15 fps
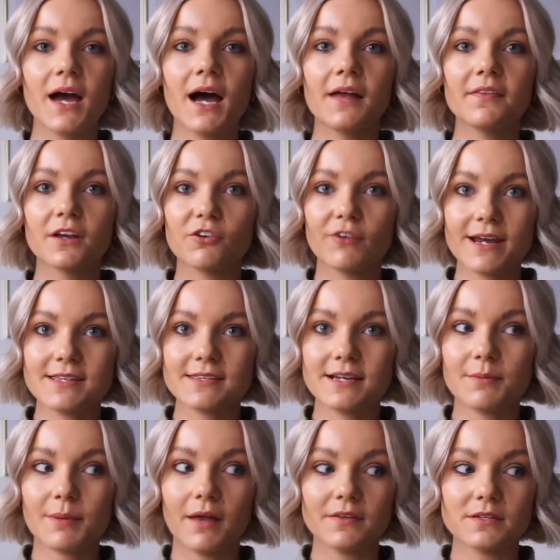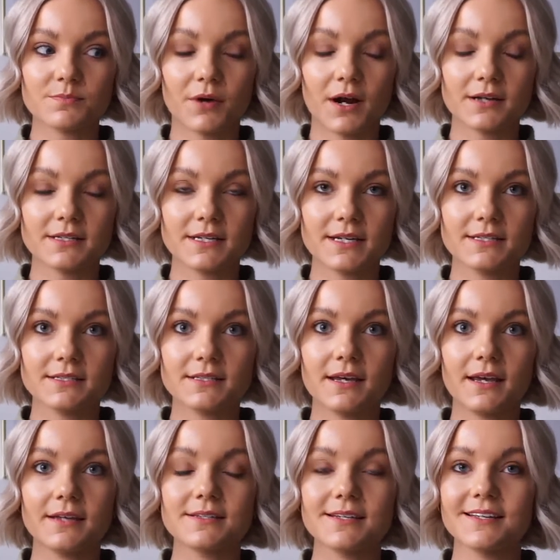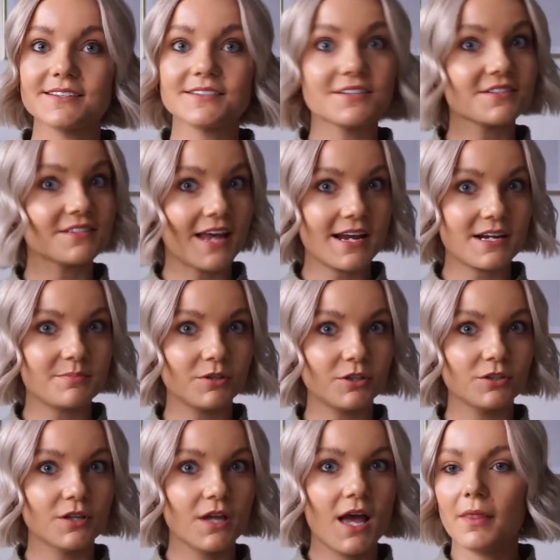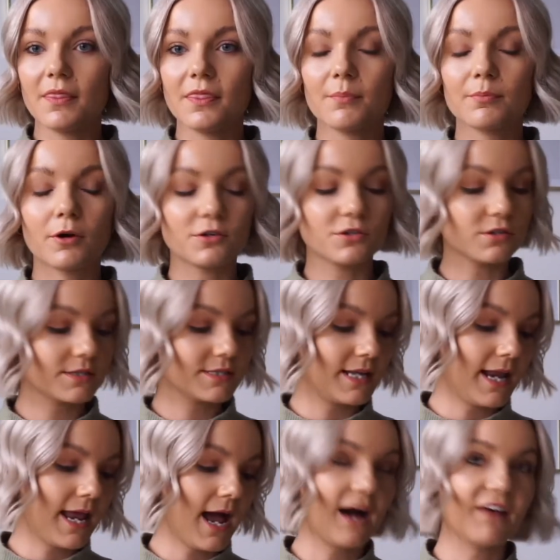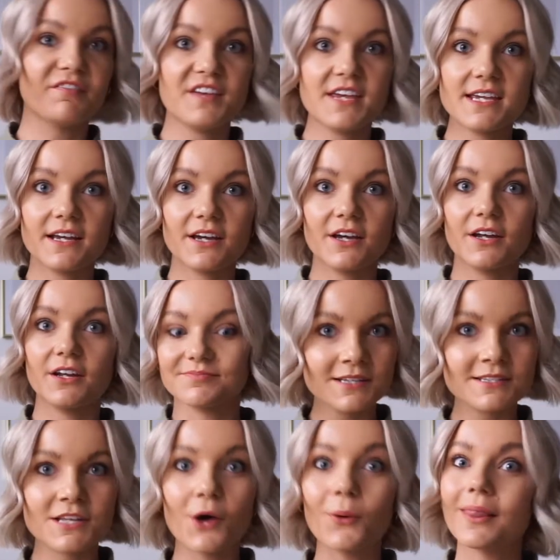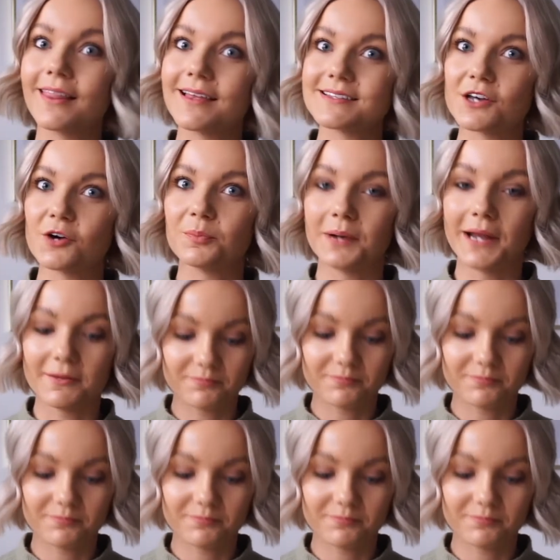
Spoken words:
And the great thing about this brand is it is sustainable. The products in it are vegan. So let's open it.